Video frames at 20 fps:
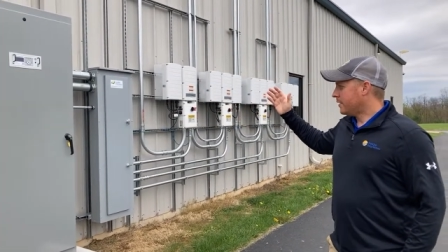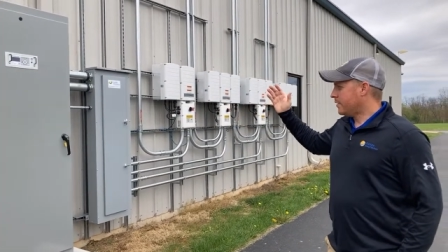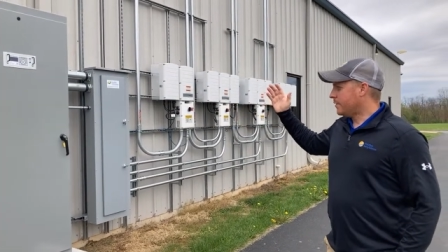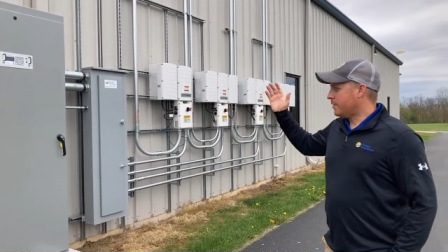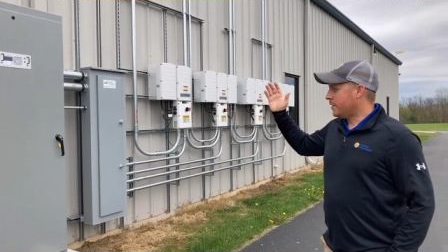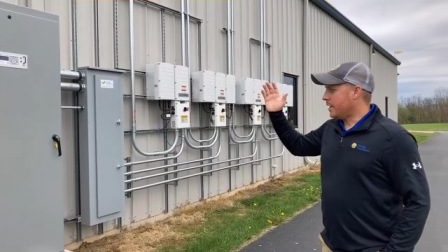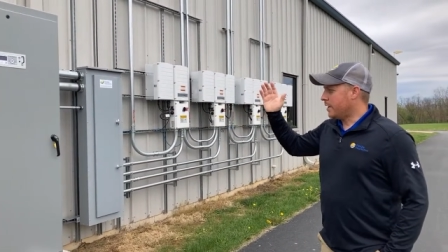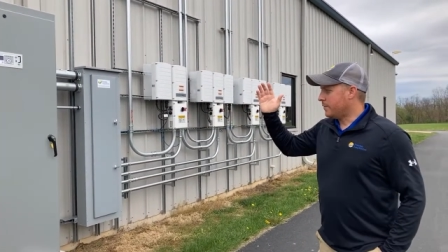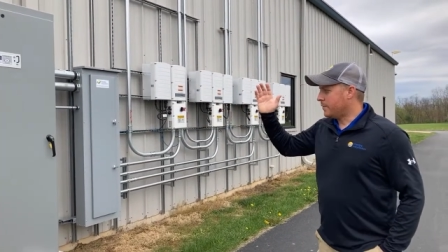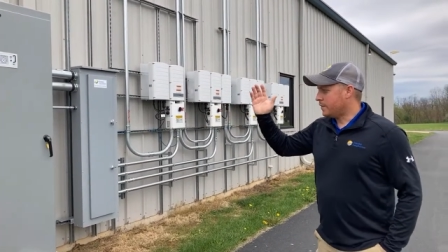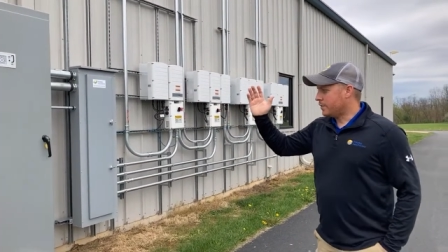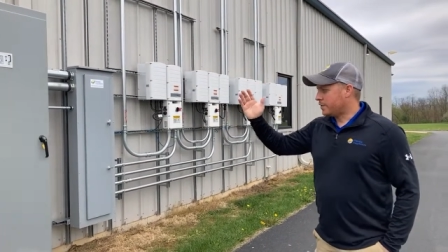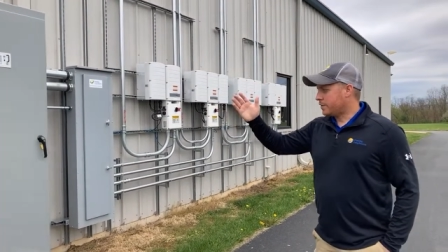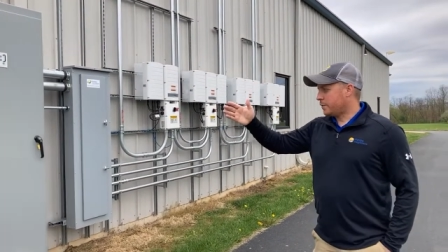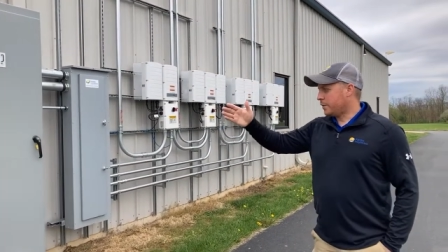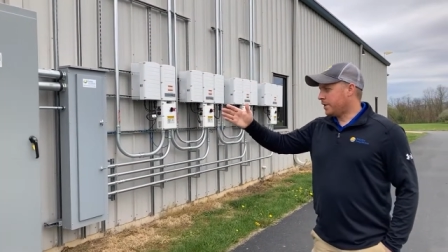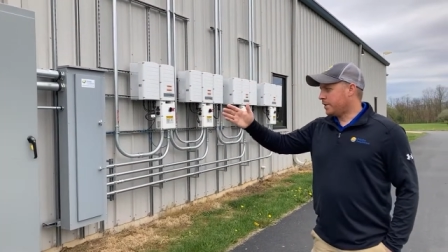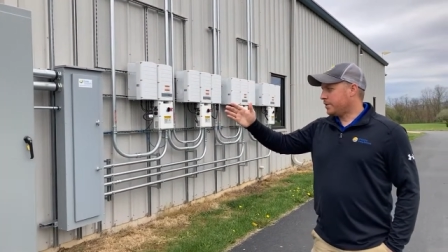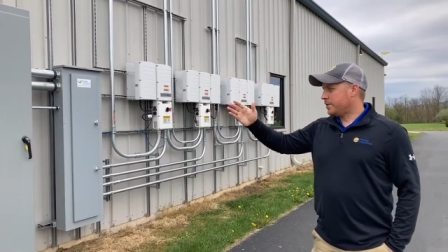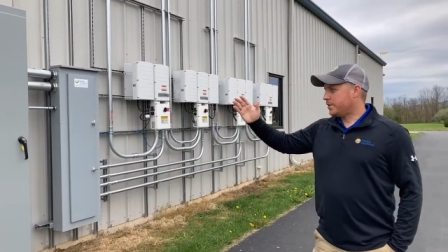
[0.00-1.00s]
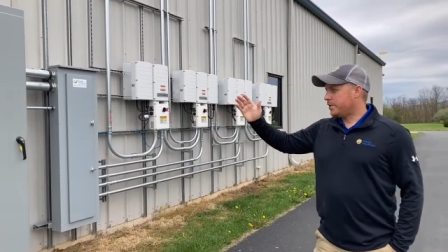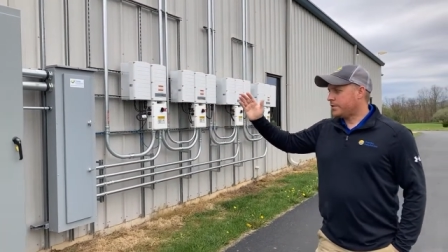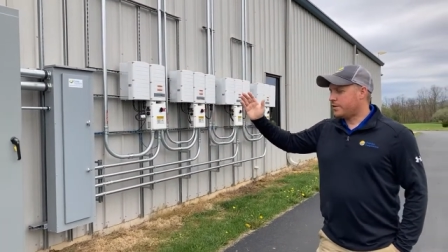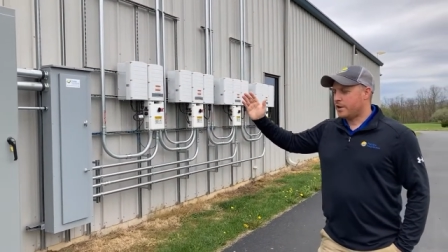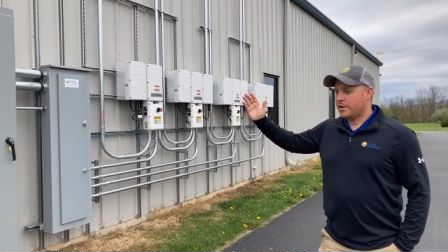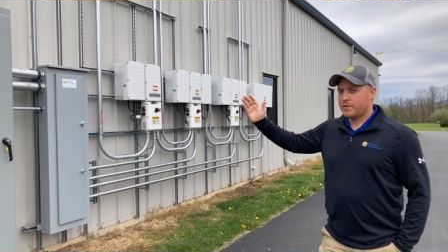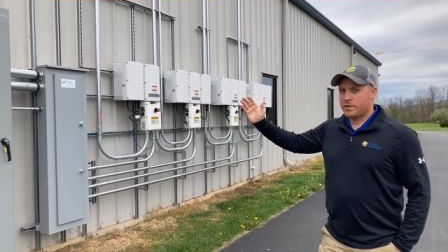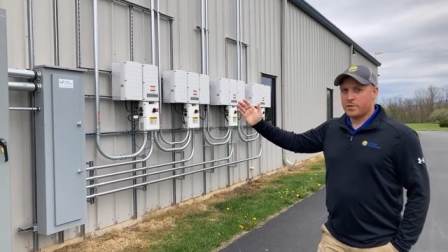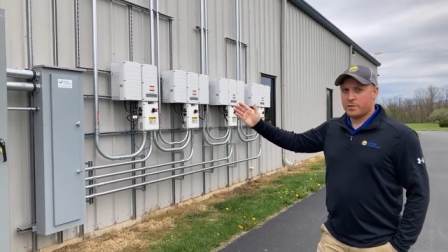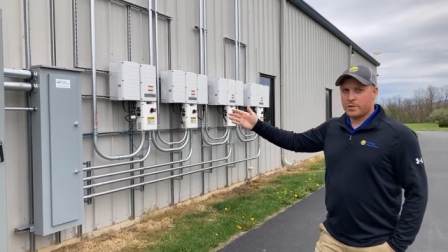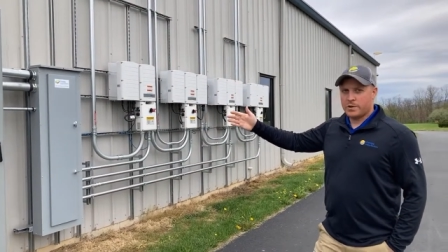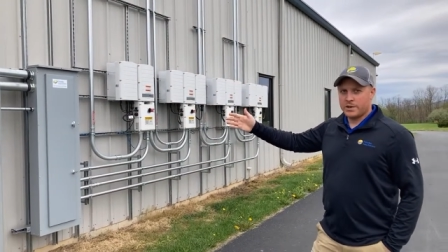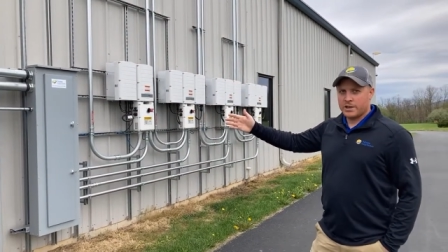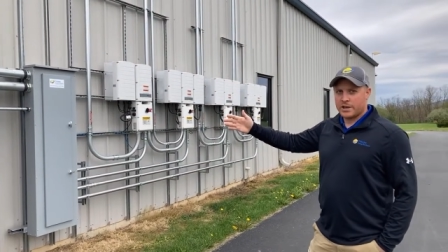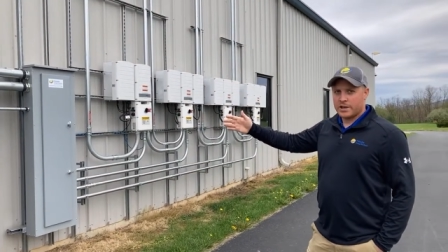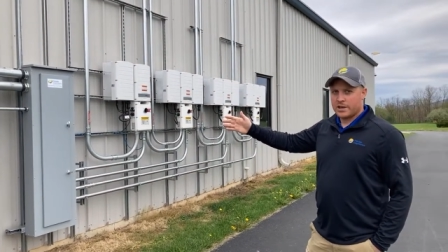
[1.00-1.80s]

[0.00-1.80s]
you have your switch, you have your relay